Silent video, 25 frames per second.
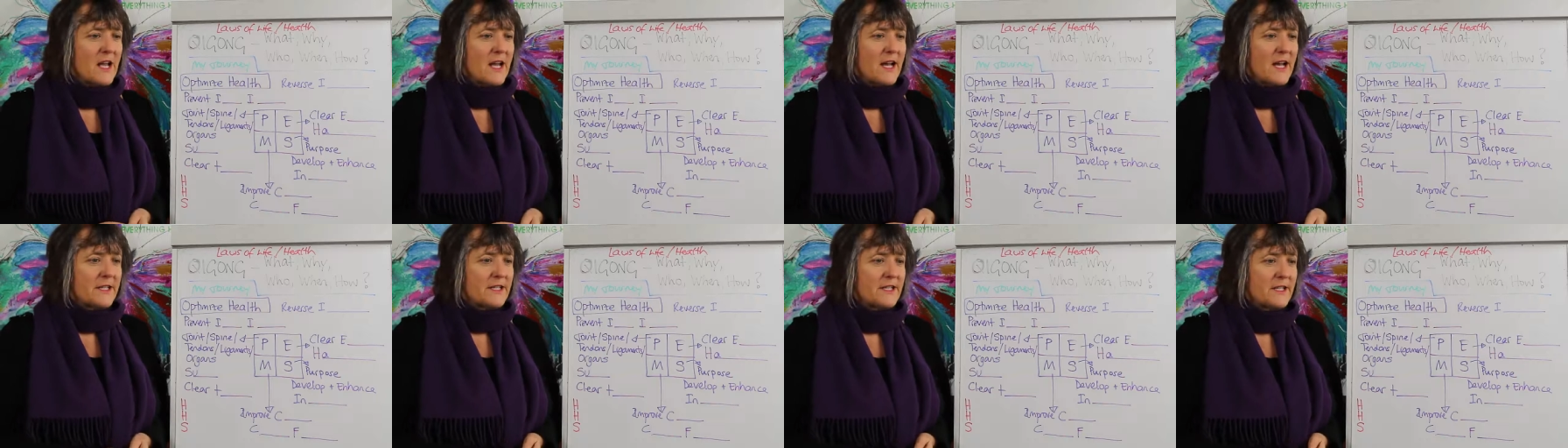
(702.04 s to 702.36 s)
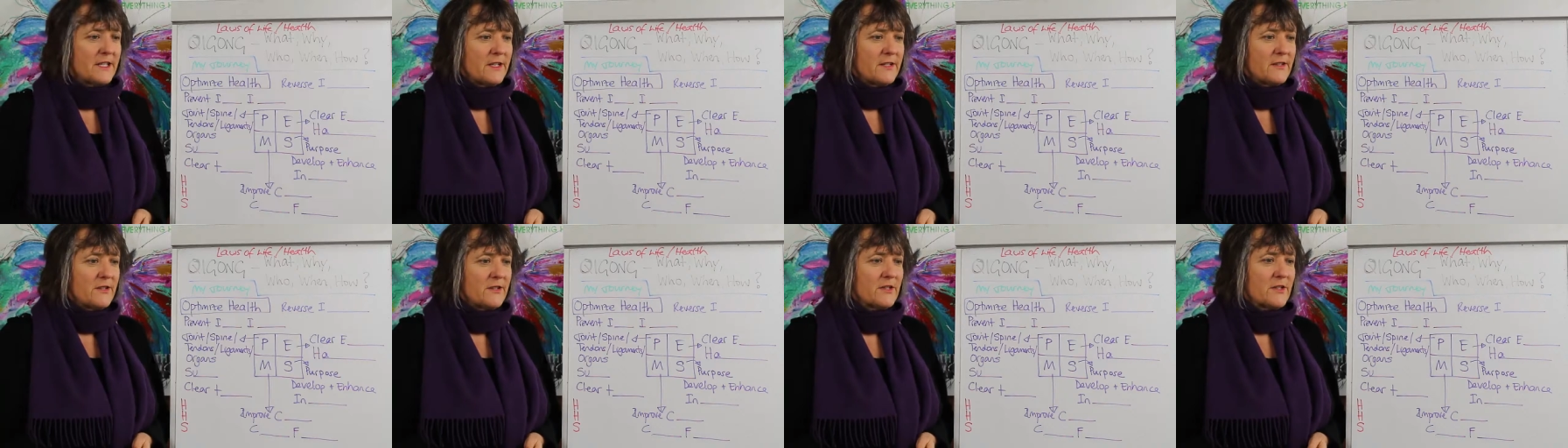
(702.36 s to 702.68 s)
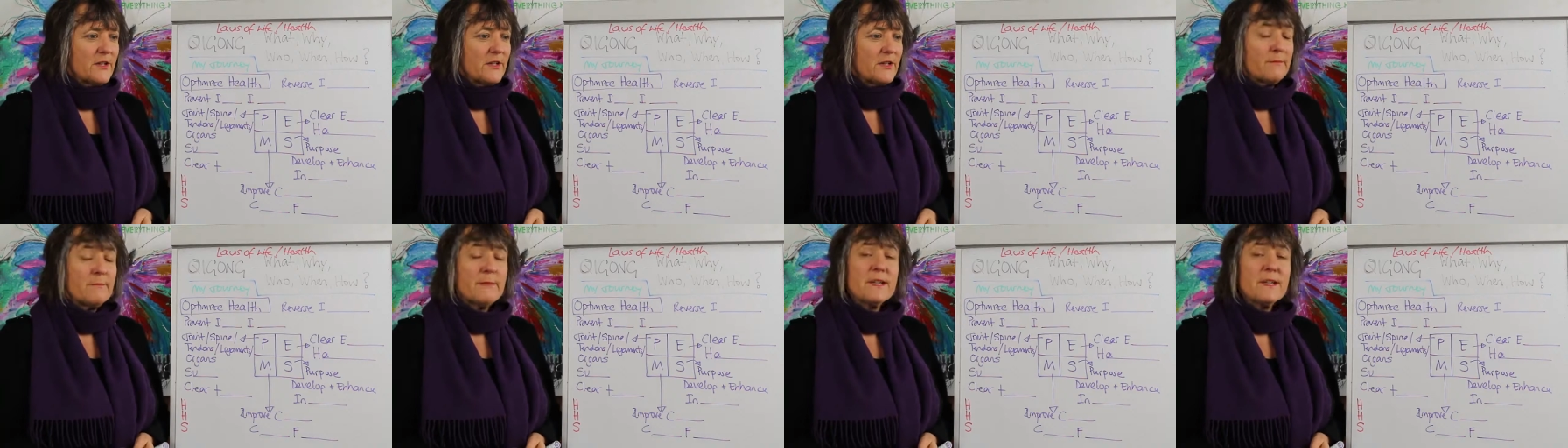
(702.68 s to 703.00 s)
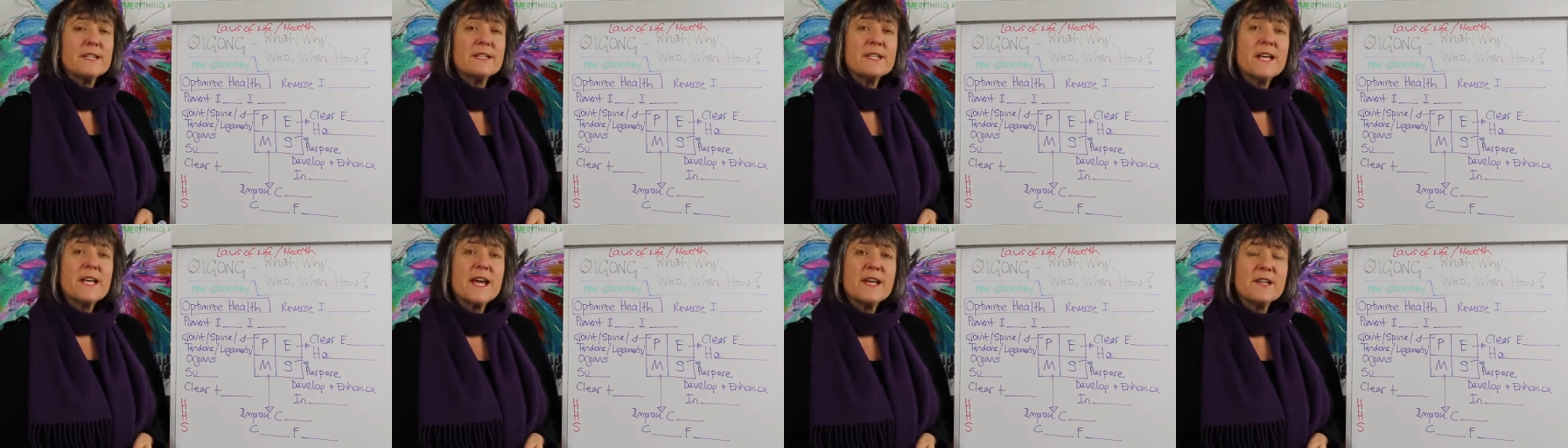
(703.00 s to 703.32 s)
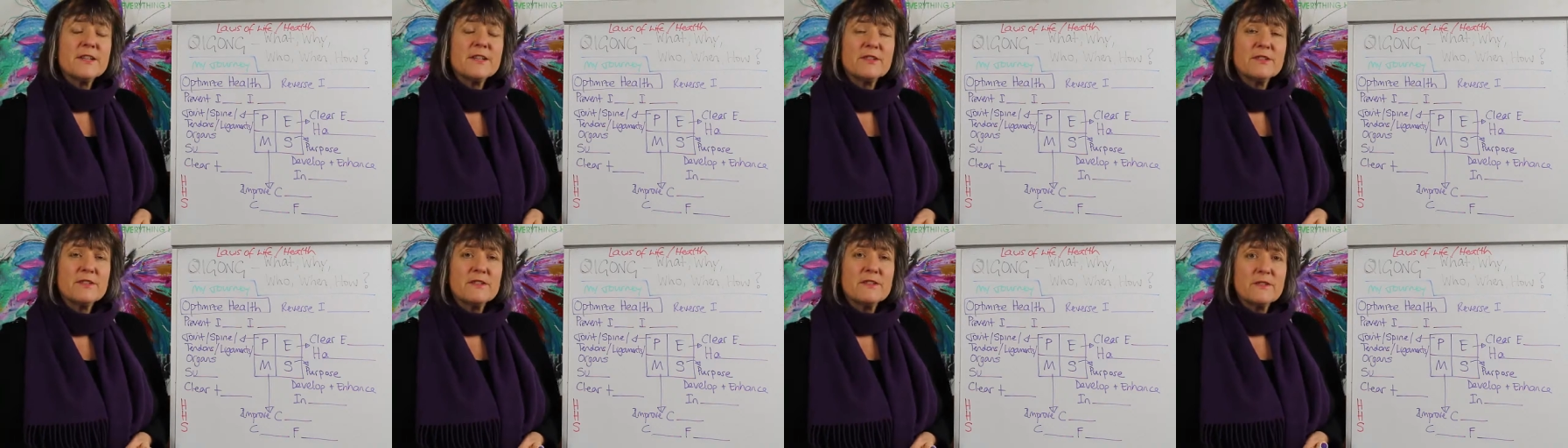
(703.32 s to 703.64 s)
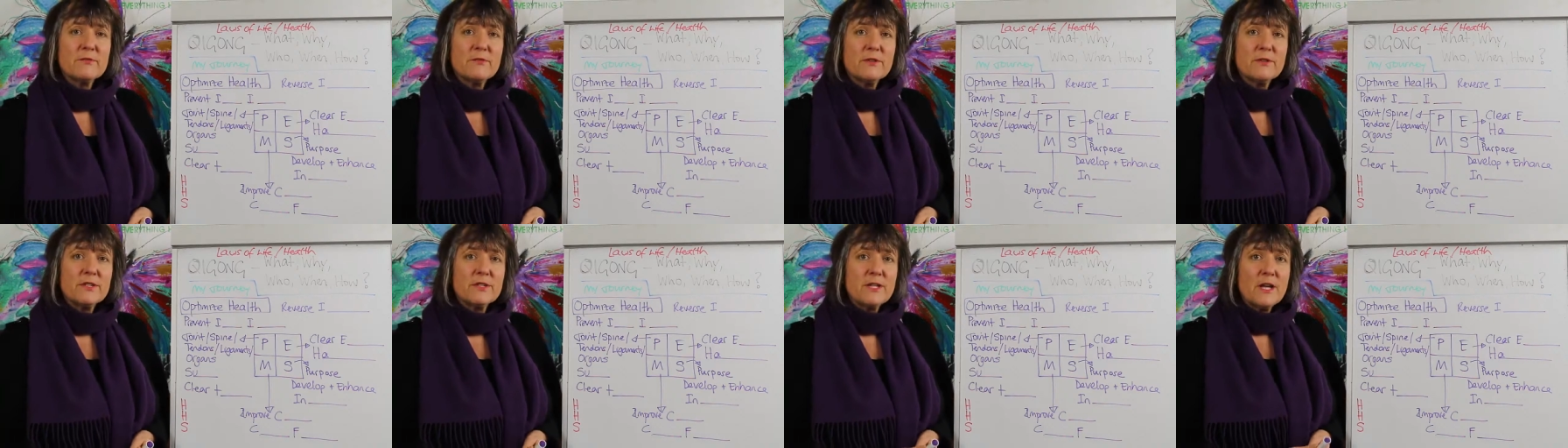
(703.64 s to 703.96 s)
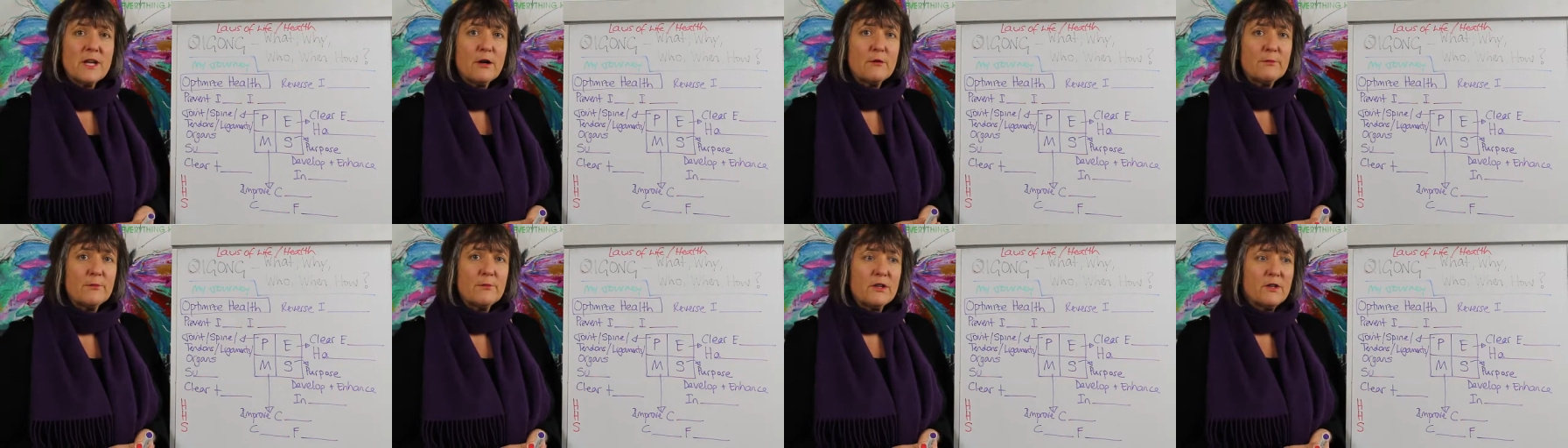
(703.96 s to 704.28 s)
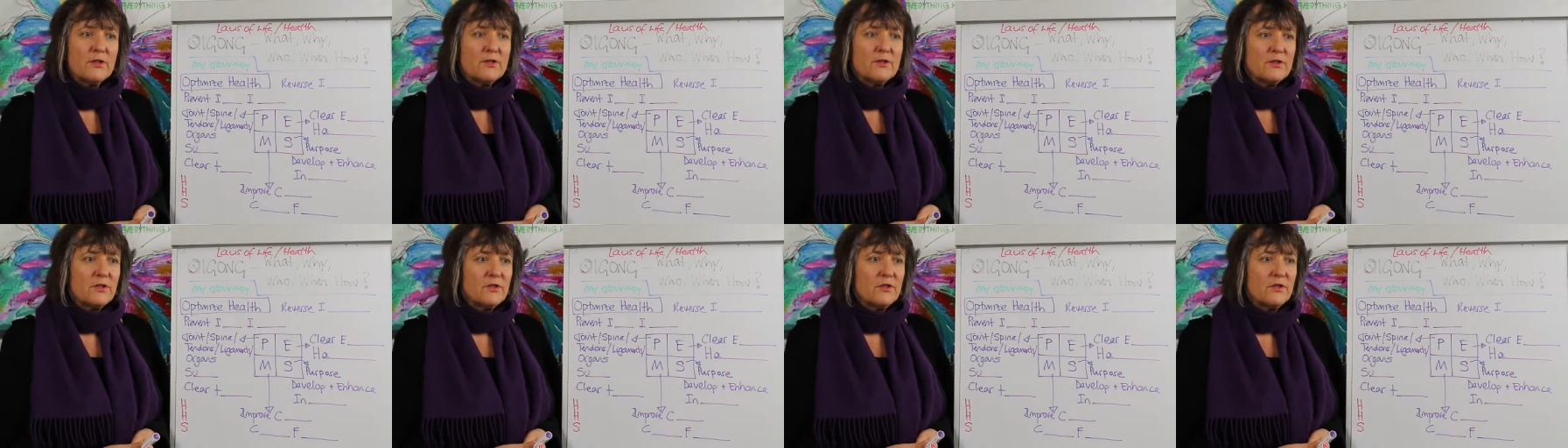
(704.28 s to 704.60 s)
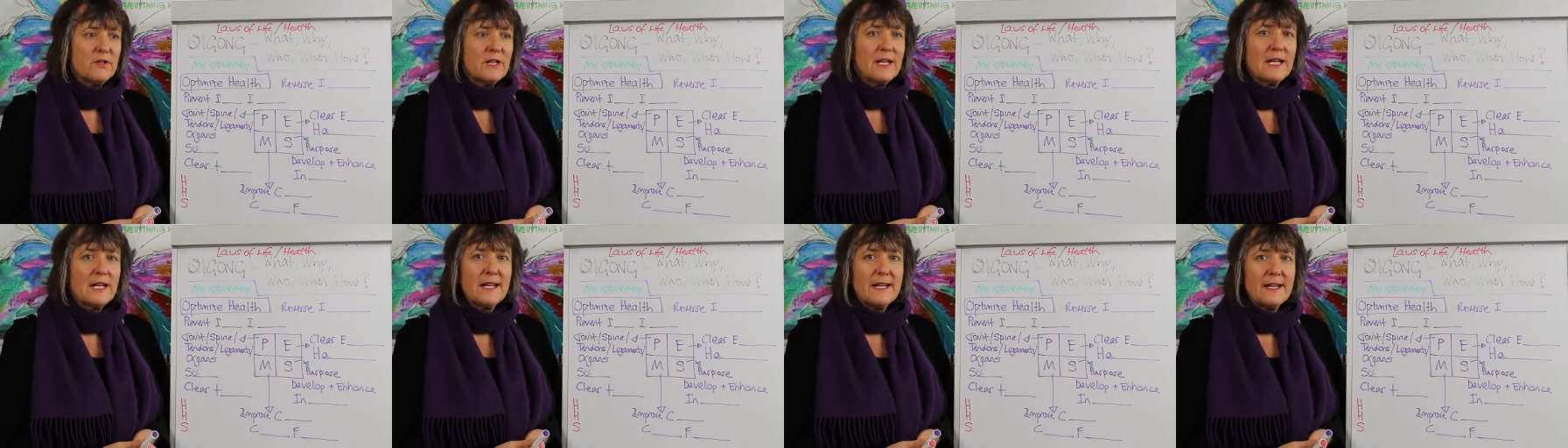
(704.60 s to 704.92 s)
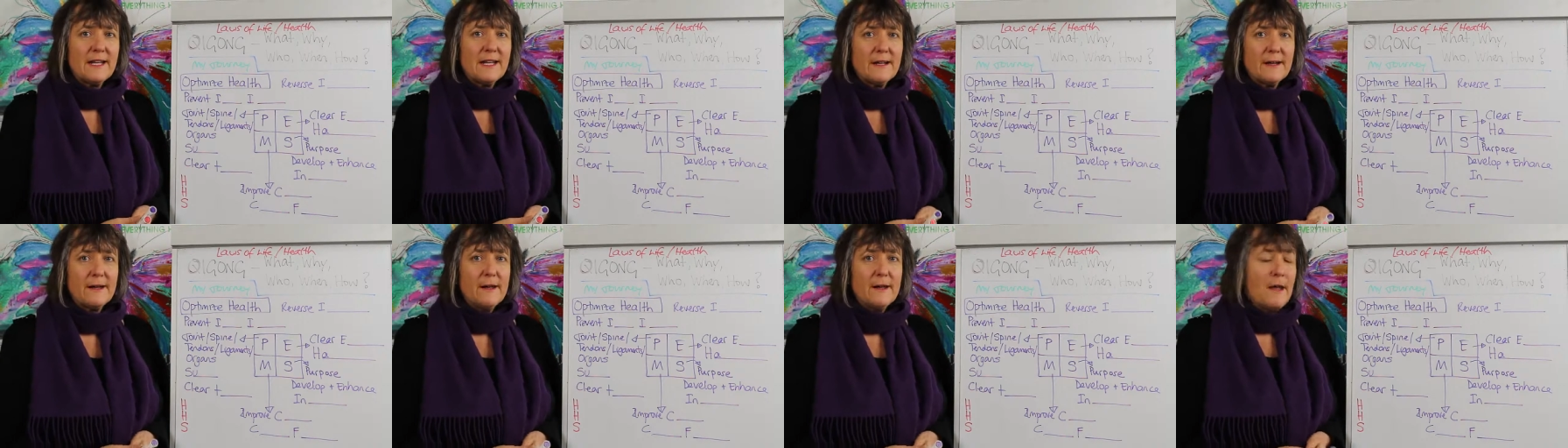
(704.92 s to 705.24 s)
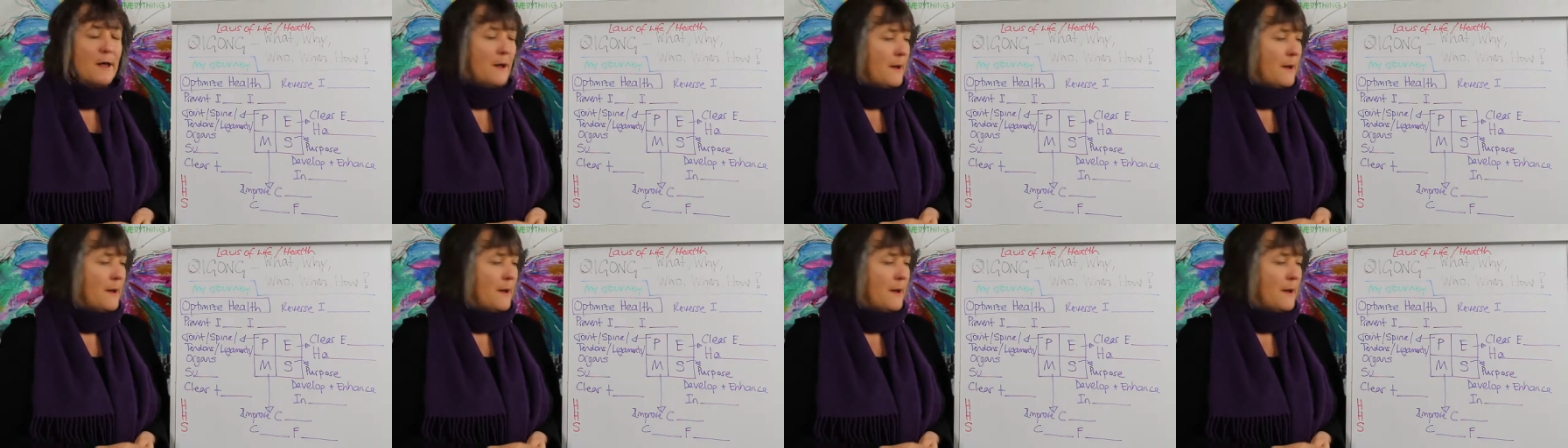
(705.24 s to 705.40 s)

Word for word: I teach certain meditations which help you to clear